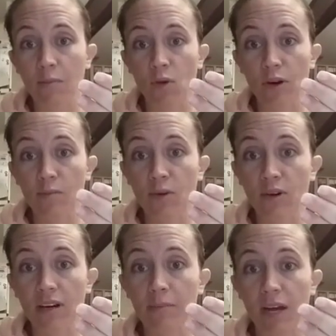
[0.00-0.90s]
more and more
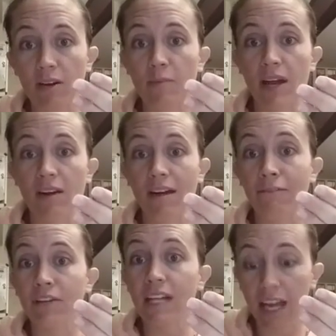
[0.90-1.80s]
and better and better
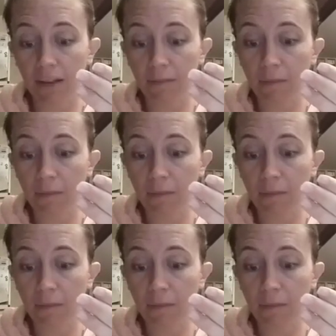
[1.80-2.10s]
every day.